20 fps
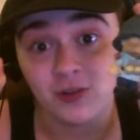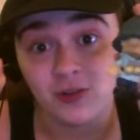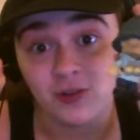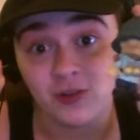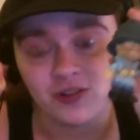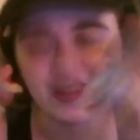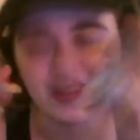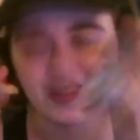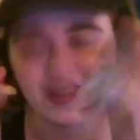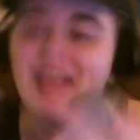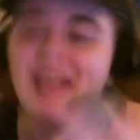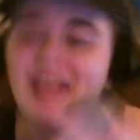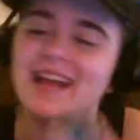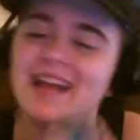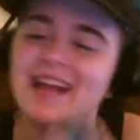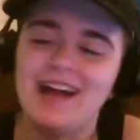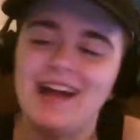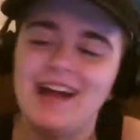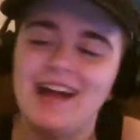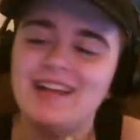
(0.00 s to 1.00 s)
Thank
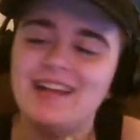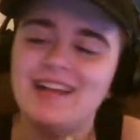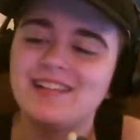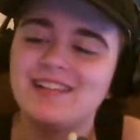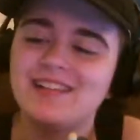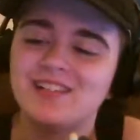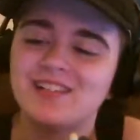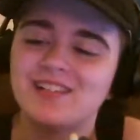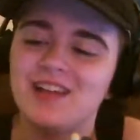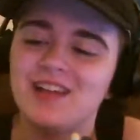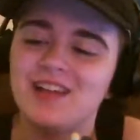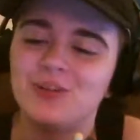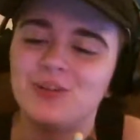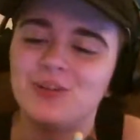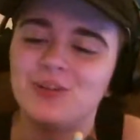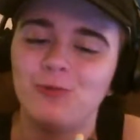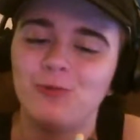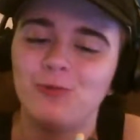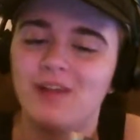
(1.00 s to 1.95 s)
God it's just not 2 reds.